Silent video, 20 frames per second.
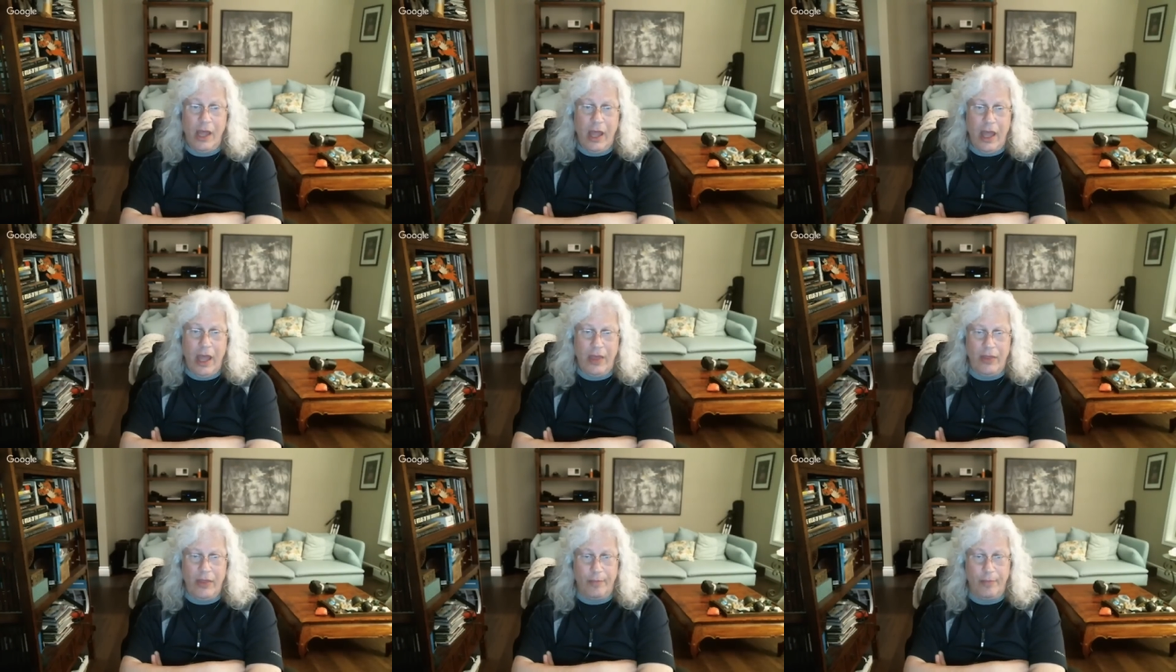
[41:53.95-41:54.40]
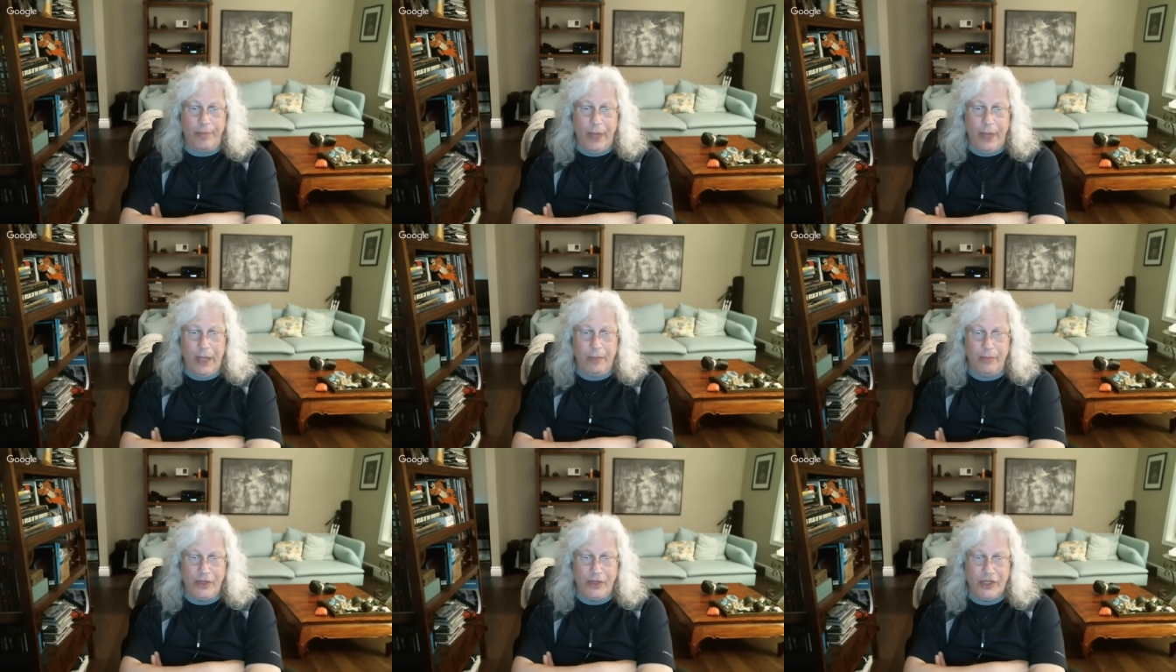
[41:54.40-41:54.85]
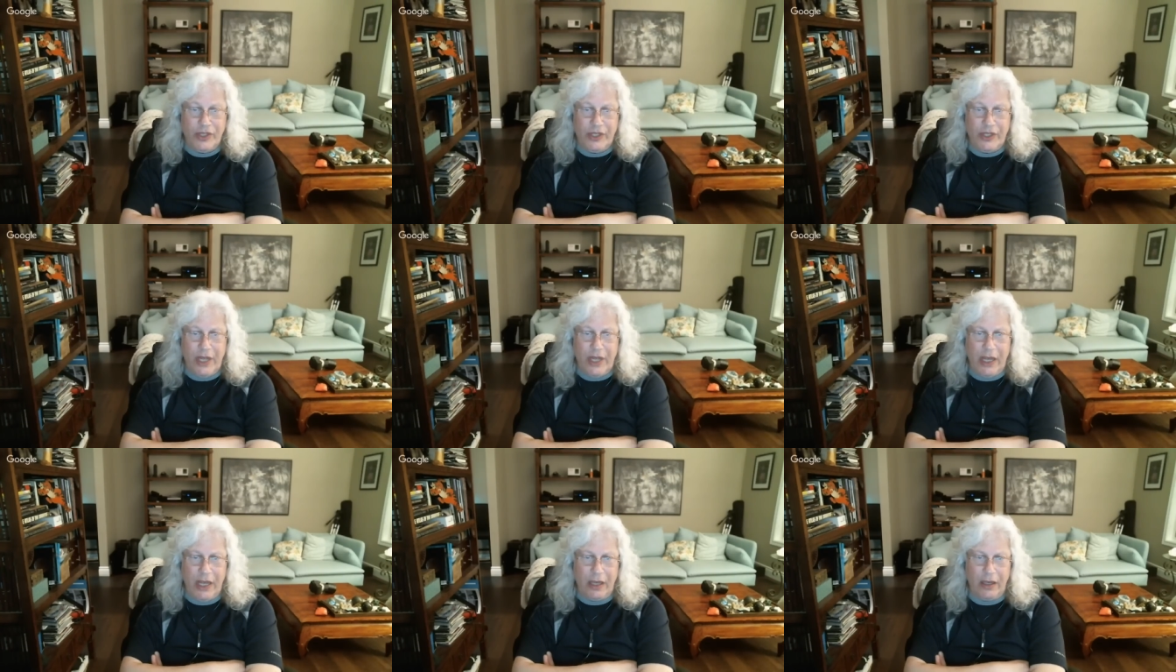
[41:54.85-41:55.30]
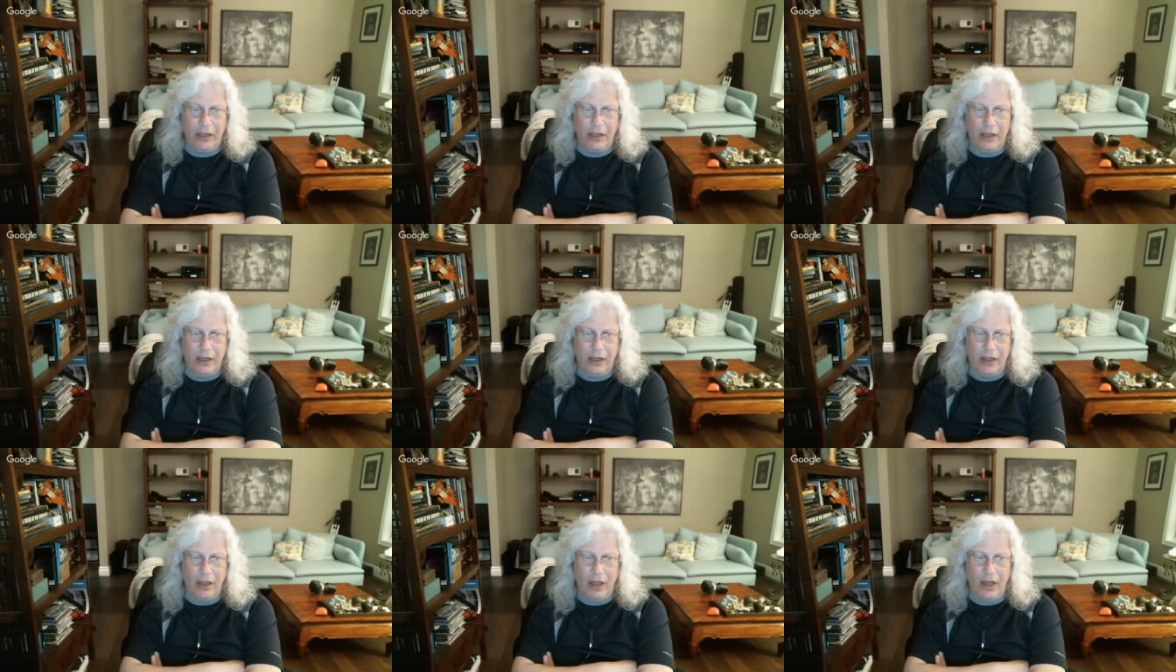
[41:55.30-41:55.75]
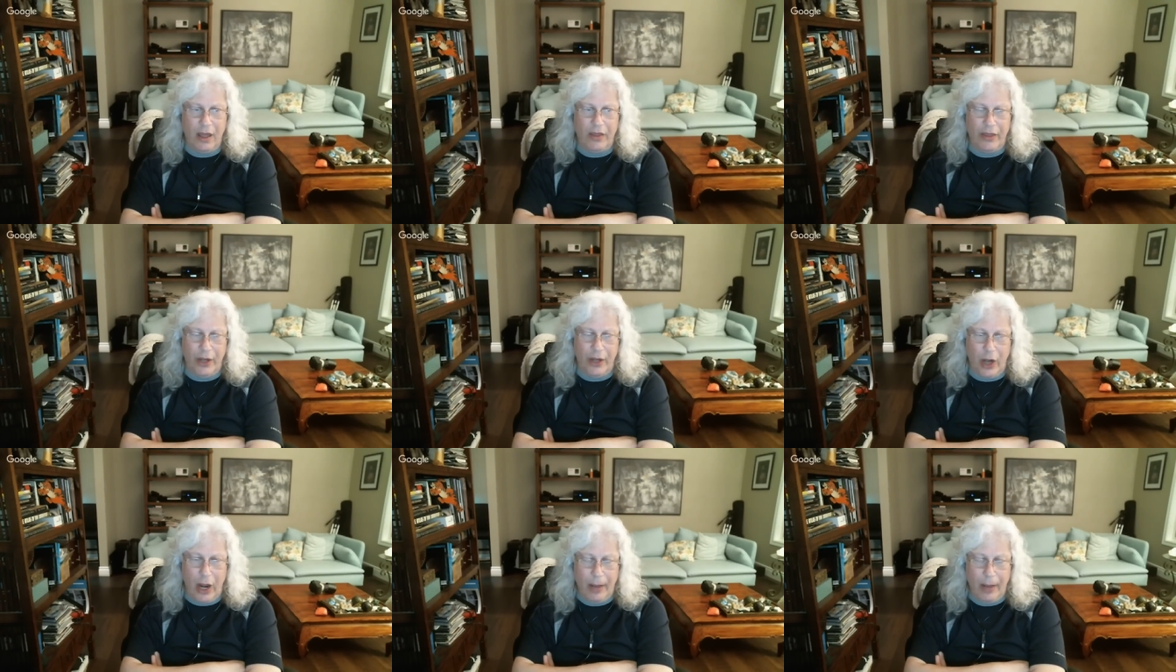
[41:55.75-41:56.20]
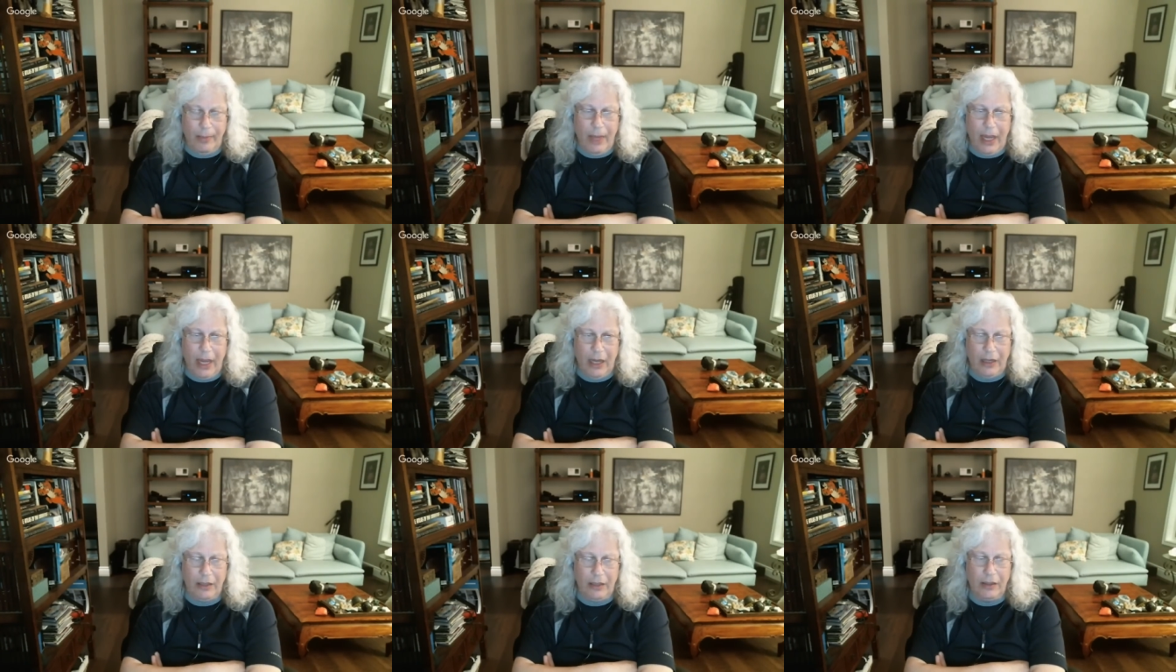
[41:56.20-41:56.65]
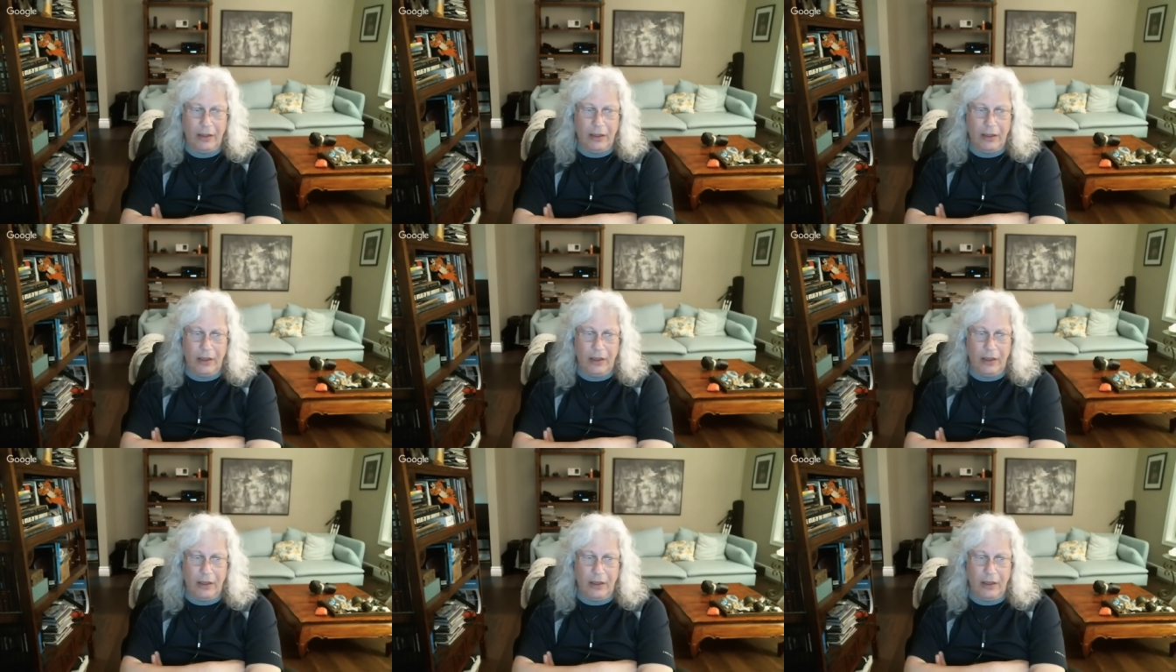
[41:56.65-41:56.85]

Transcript: And the big mistake uh, that I made